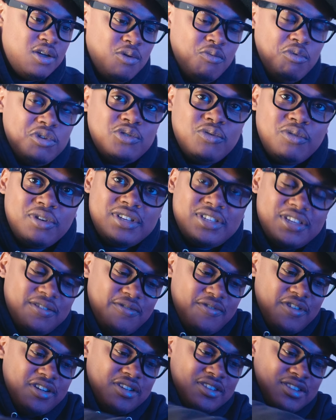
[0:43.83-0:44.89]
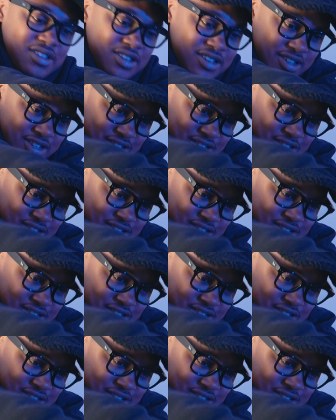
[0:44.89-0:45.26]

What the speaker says: What you want to see first?